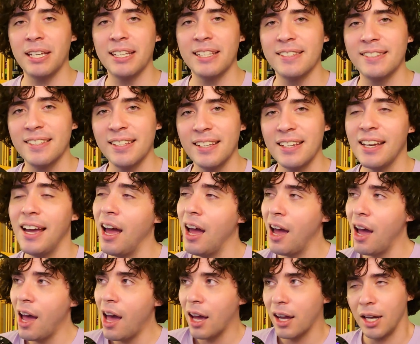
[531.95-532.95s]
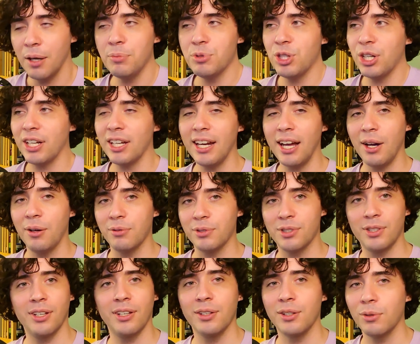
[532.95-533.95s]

EST. Come check it out.